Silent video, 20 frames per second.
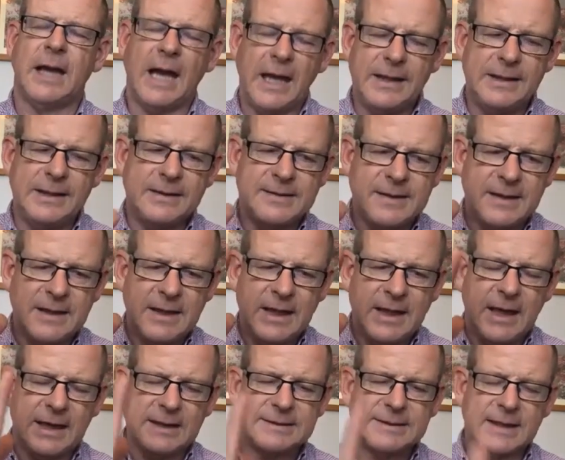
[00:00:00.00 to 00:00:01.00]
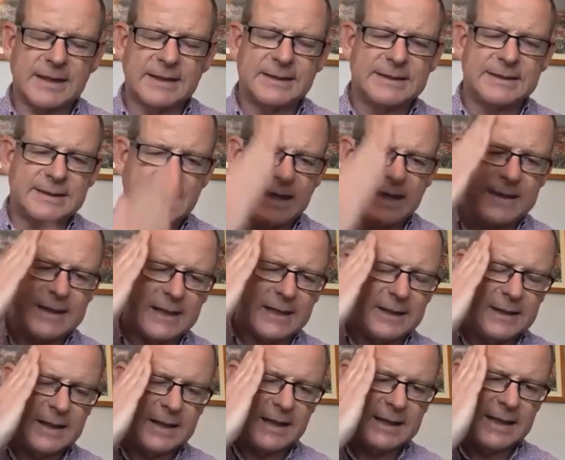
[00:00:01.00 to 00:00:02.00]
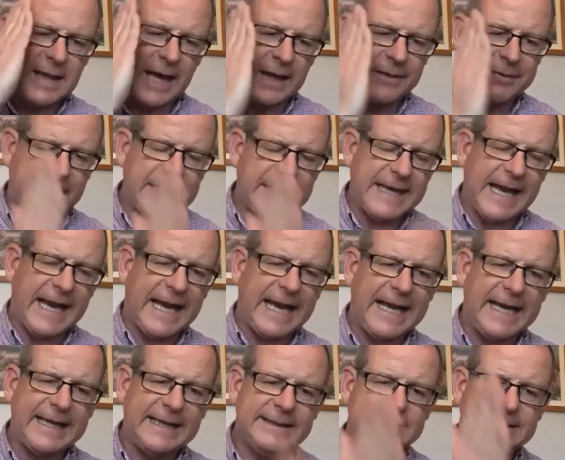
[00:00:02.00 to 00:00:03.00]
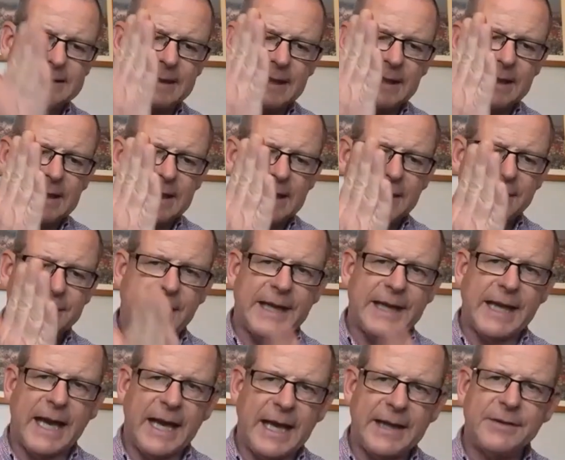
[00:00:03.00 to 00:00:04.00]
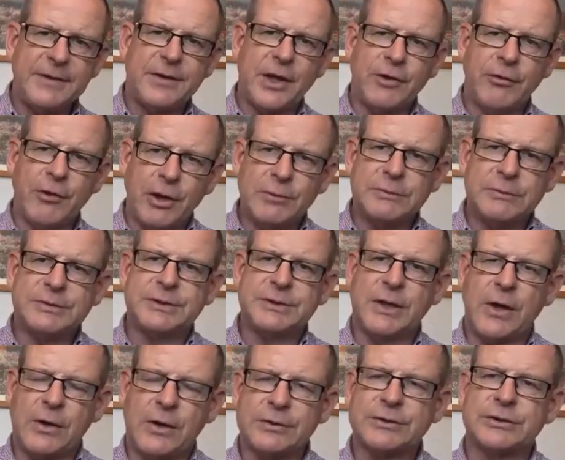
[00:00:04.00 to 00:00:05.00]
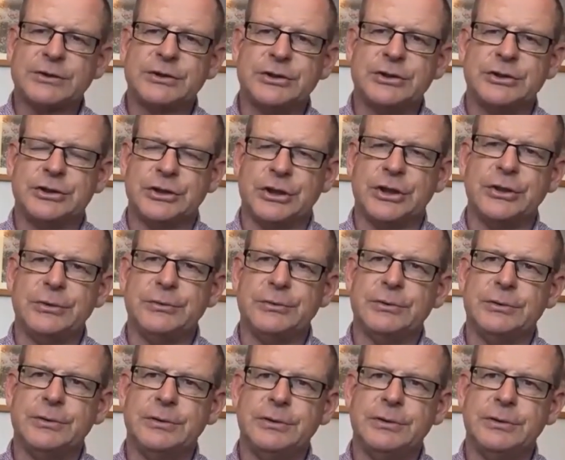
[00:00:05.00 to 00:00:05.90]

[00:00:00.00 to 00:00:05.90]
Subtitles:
And as I said, they had their own task to do.